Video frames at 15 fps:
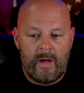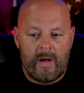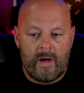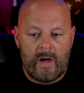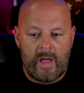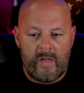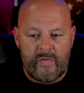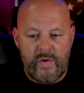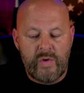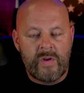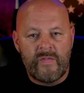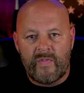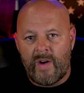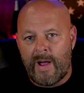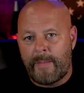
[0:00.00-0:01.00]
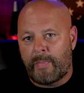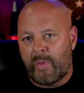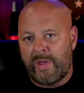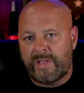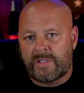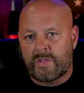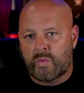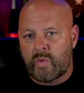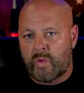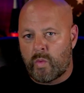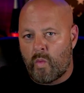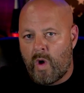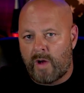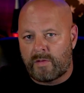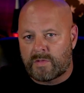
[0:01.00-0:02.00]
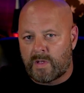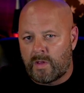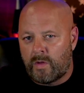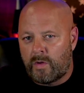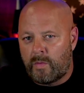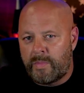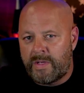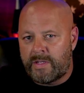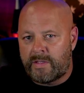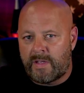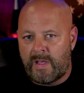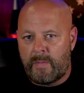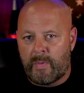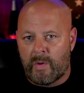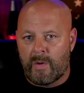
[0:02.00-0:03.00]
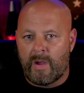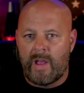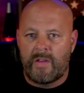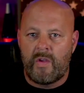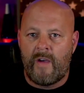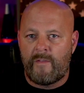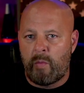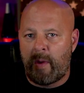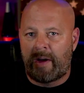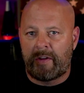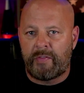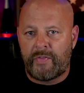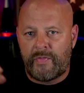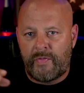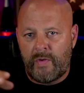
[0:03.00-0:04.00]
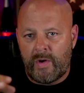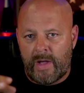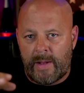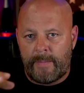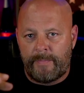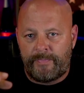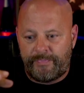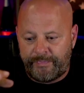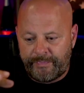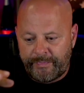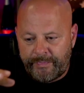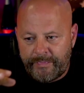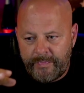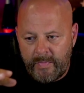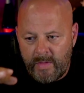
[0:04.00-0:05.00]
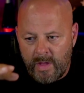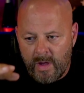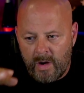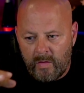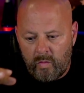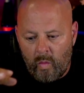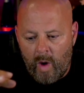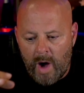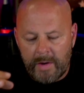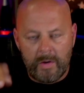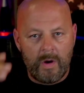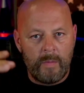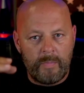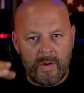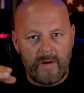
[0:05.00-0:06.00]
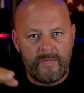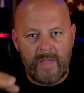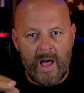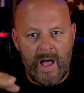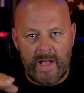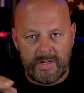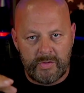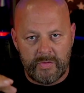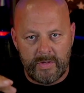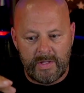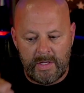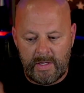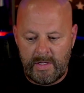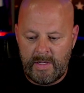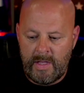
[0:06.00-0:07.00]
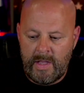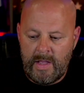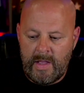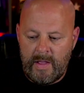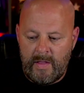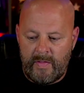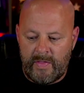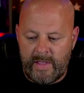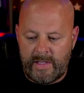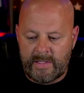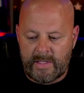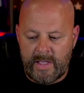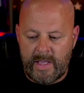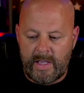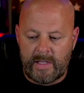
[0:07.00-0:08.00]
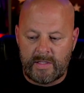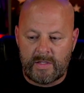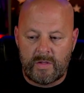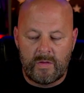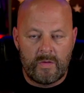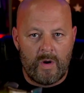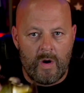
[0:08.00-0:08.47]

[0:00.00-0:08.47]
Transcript: If you can find places where the water's a little bit deeper and you have about a foot of water above the hydrilla, these things